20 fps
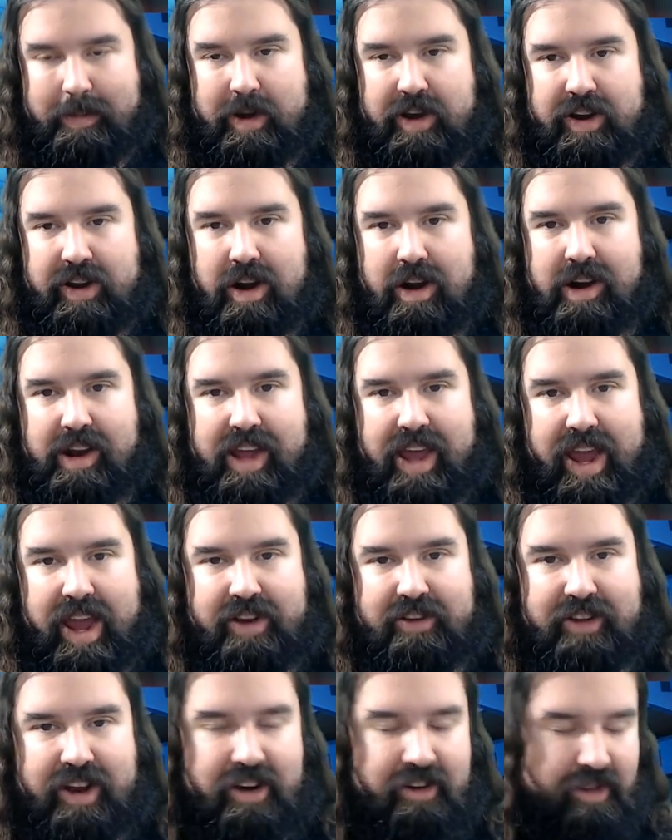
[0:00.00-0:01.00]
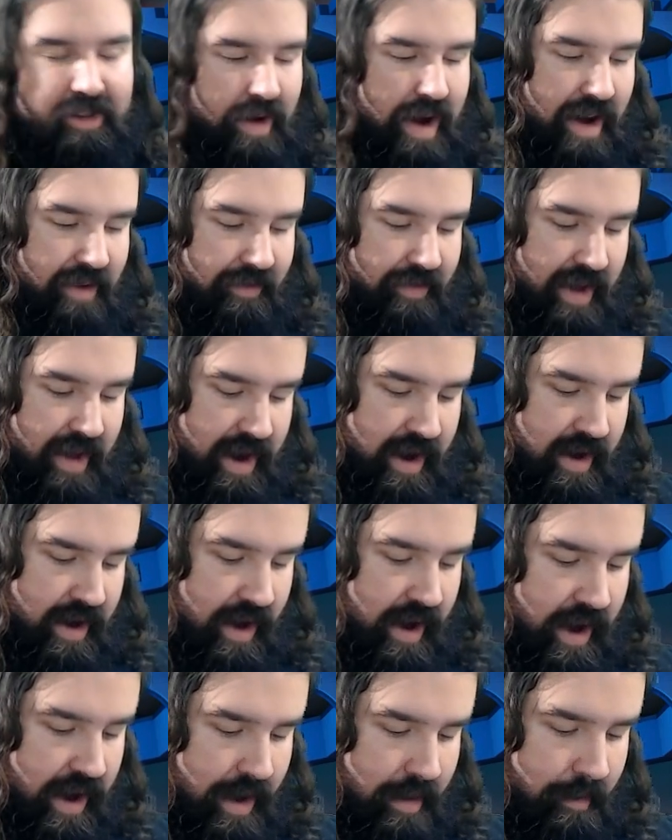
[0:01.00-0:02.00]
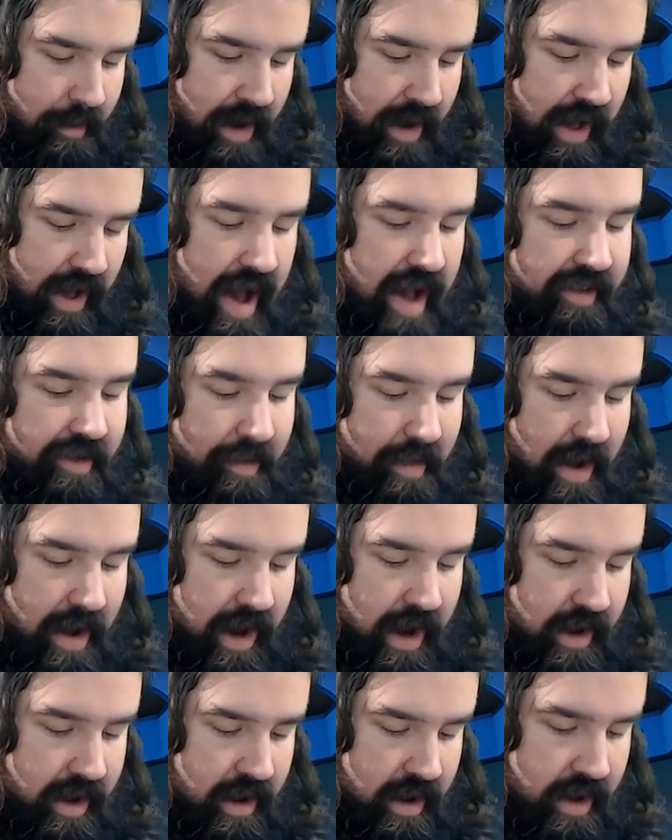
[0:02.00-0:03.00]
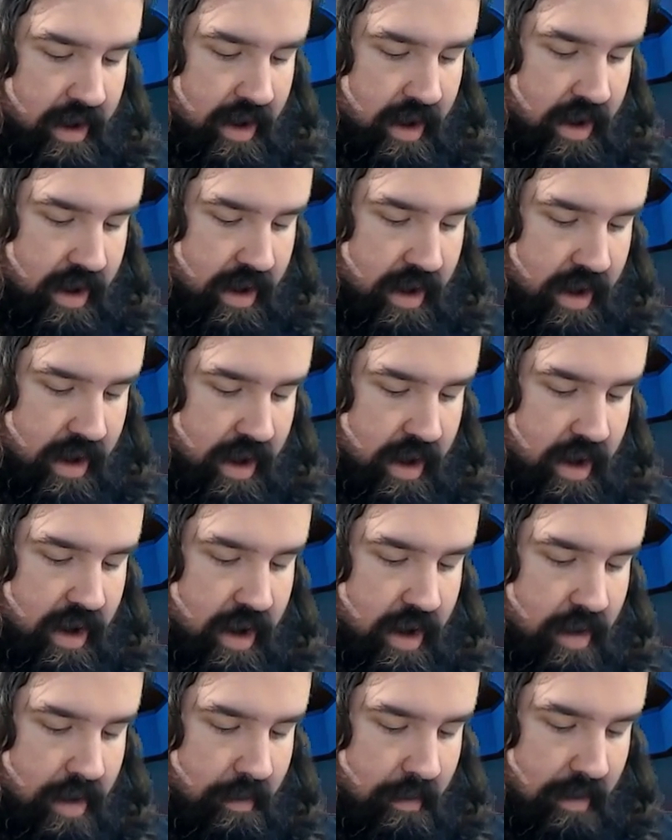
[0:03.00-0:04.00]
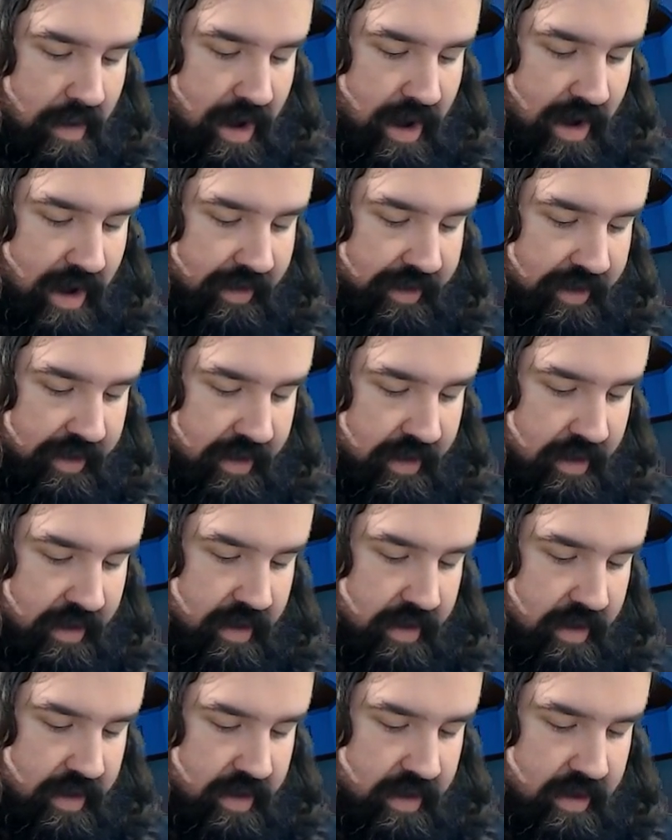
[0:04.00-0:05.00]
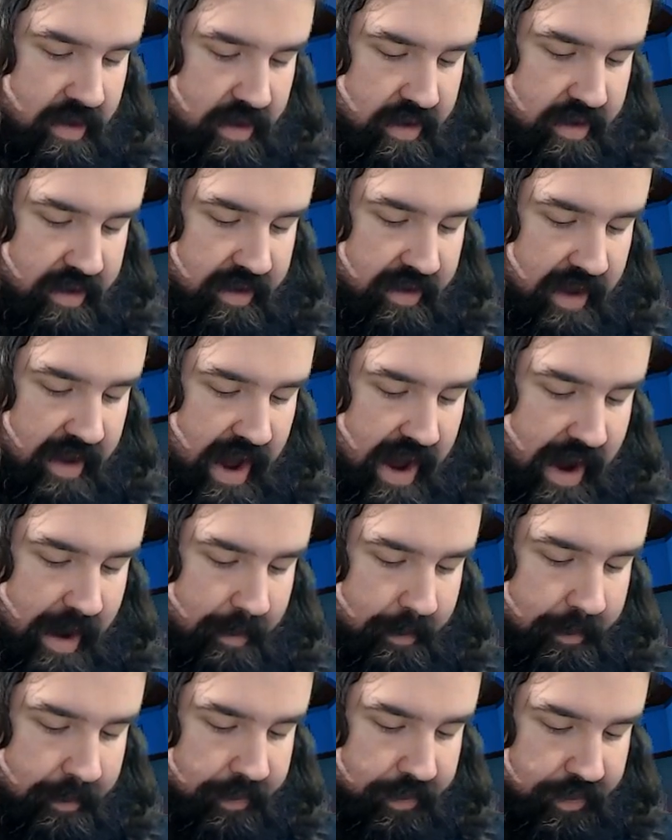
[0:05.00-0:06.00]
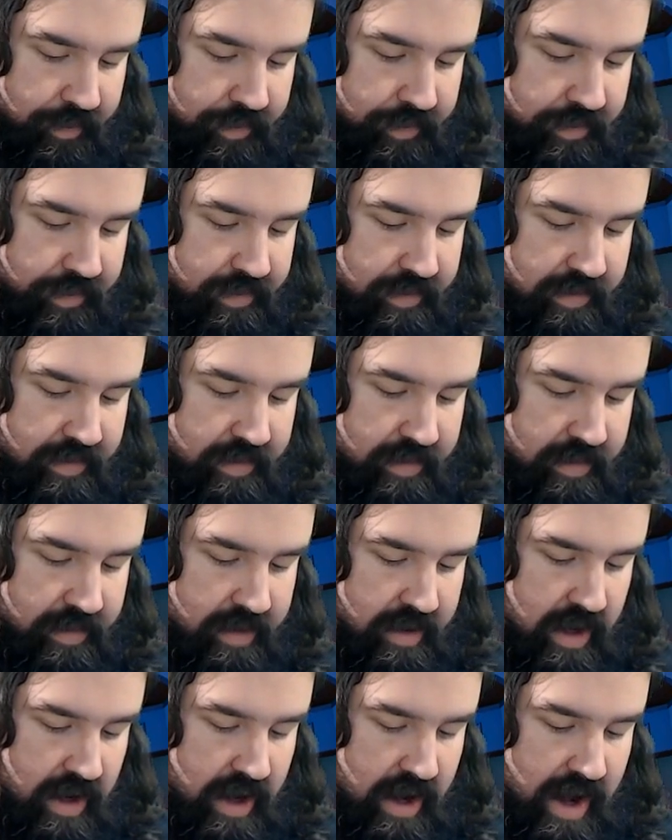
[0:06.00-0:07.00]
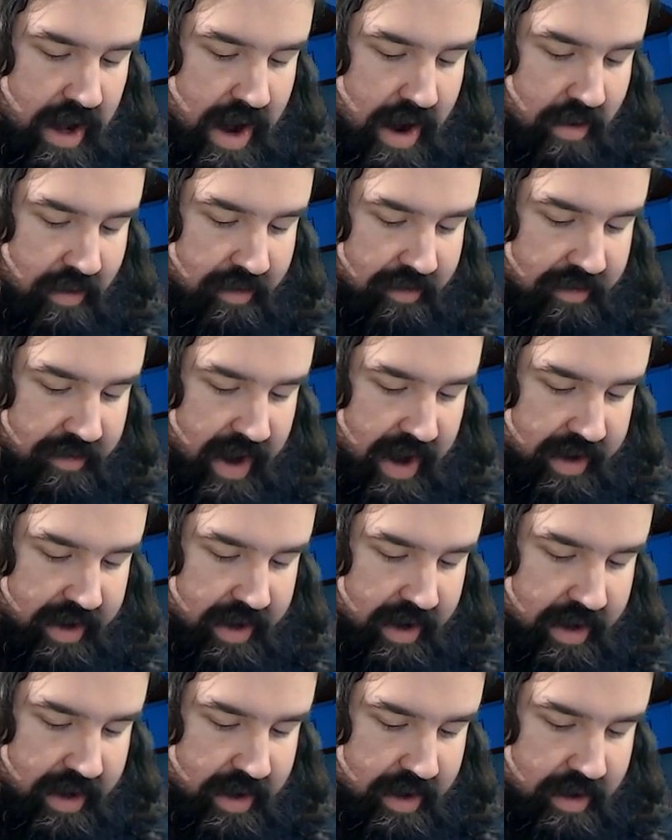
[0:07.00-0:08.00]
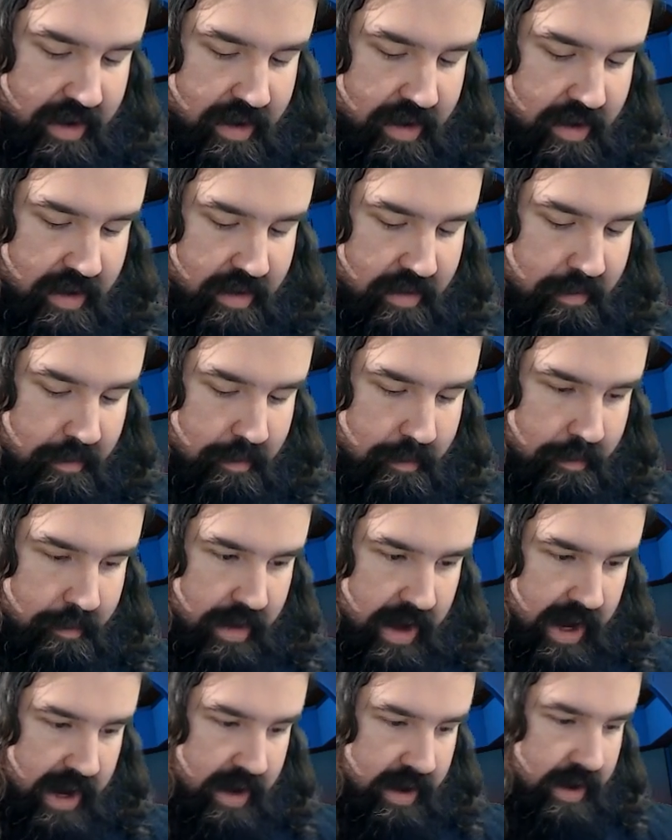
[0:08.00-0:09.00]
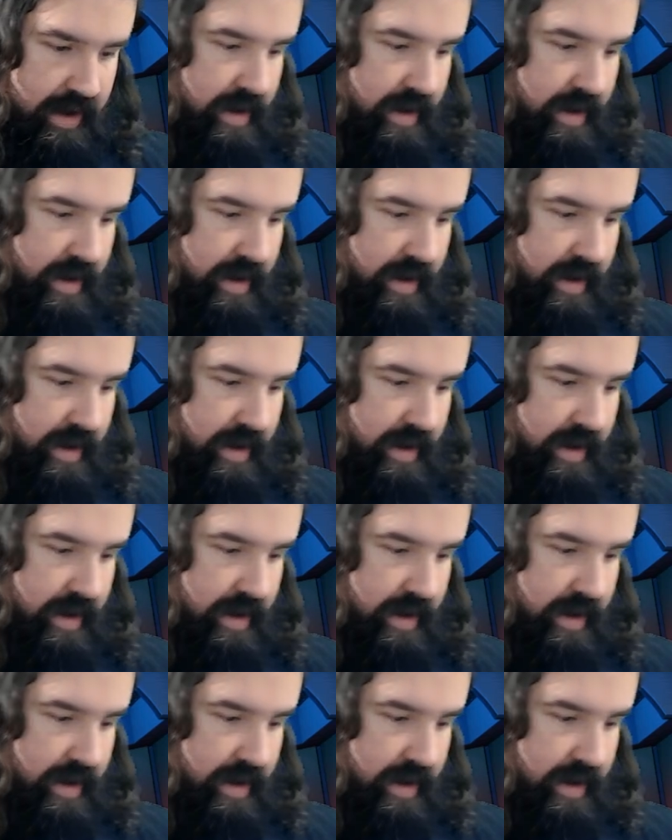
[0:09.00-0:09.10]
Hadar can't change their outfit, um, but I'll ask about it. Boff's same outfit button.